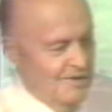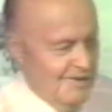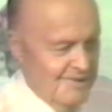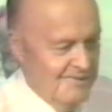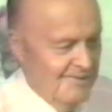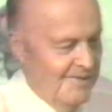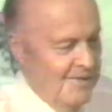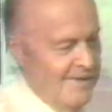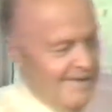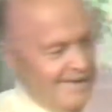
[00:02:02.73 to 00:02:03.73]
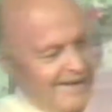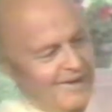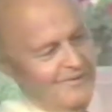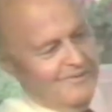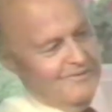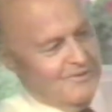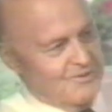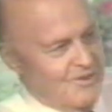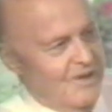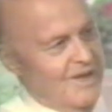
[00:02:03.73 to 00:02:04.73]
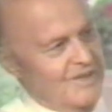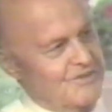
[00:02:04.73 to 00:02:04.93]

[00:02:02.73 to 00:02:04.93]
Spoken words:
doer people, so we